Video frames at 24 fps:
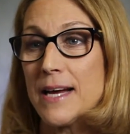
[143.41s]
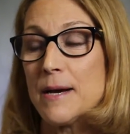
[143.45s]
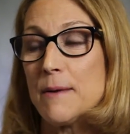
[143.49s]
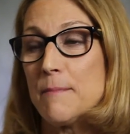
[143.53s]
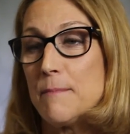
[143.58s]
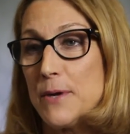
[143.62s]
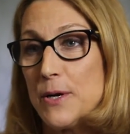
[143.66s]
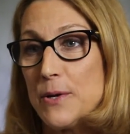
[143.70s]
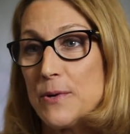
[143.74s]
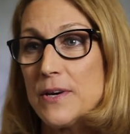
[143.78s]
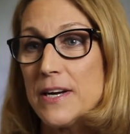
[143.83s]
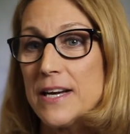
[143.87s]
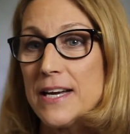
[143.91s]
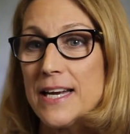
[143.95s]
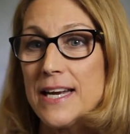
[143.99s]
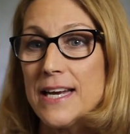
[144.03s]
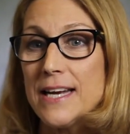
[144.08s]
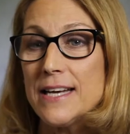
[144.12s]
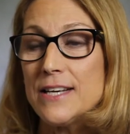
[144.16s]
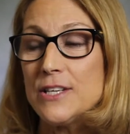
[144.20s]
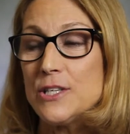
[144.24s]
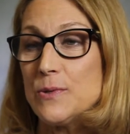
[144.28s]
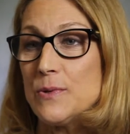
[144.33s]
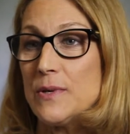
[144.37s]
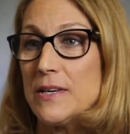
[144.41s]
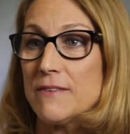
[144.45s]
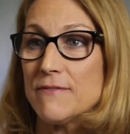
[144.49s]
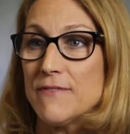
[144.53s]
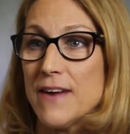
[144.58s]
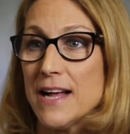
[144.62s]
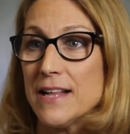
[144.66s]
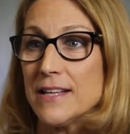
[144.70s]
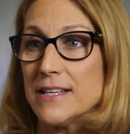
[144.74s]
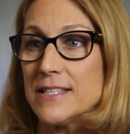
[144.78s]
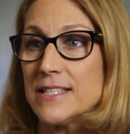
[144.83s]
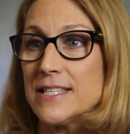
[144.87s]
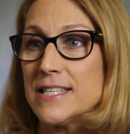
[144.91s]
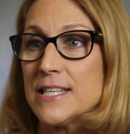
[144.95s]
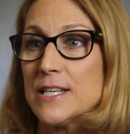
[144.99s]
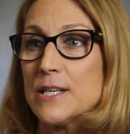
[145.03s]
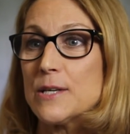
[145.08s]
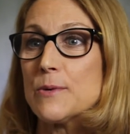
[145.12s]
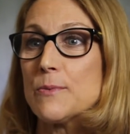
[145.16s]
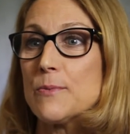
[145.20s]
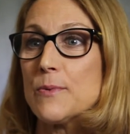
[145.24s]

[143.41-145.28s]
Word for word: community doing volunteer